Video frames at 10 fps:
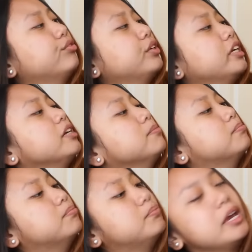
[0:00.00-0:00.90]
three
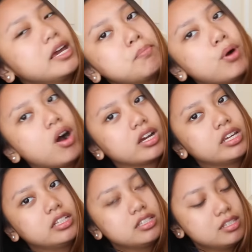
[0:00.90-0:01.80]
big
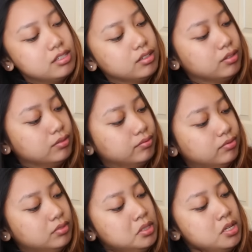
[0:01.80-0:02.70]
pockets, so
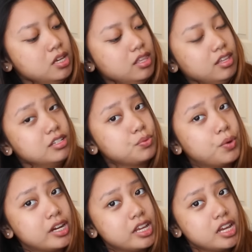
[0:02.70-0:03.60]
there's
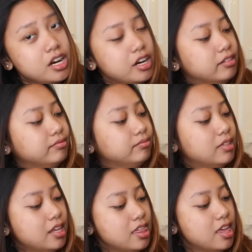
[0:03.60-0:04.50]
one here,
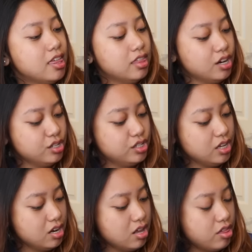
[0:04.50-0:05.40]
and then there's
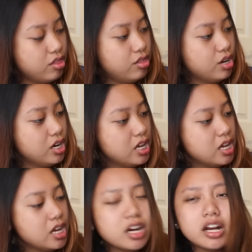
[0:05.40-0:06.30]
another
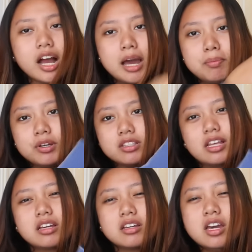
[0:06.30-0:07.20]
here. I put
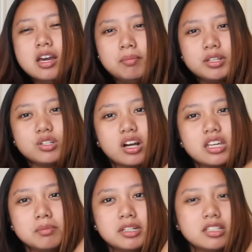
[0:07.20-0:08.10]
like my
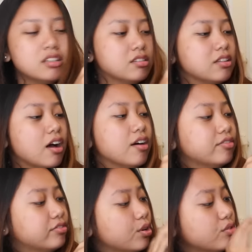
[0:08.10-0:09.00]
documents and stuff
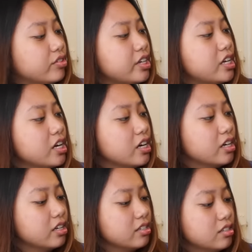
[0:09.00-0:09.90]
over here
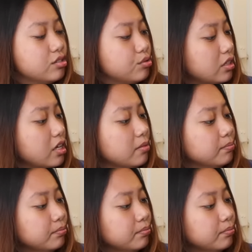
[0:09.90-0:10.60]
because it's really,